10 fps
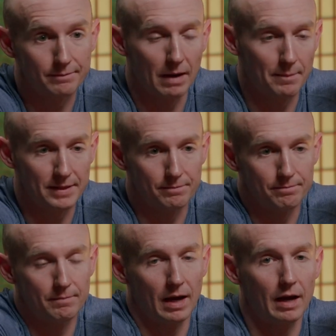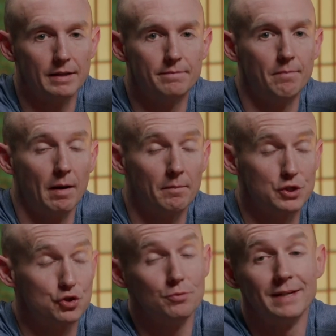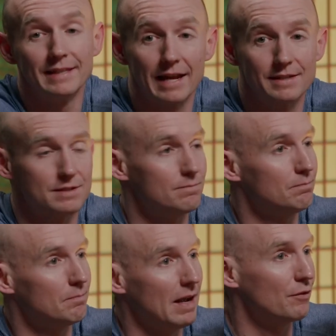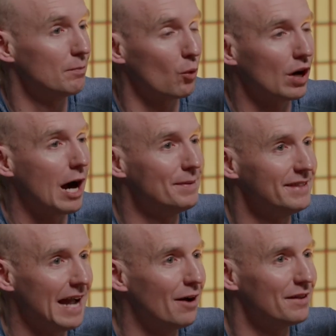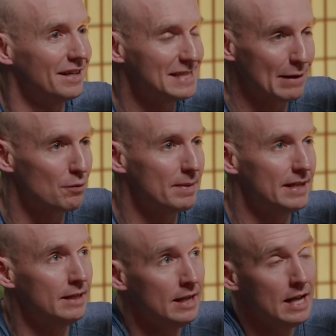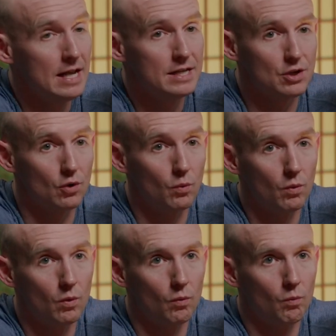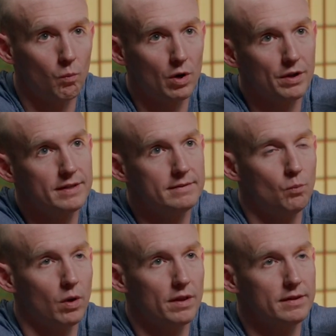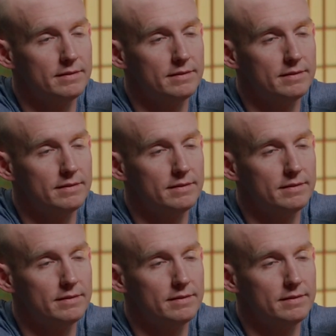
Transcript: I'm assuming that it's ever more common now than it's ever been. So what are the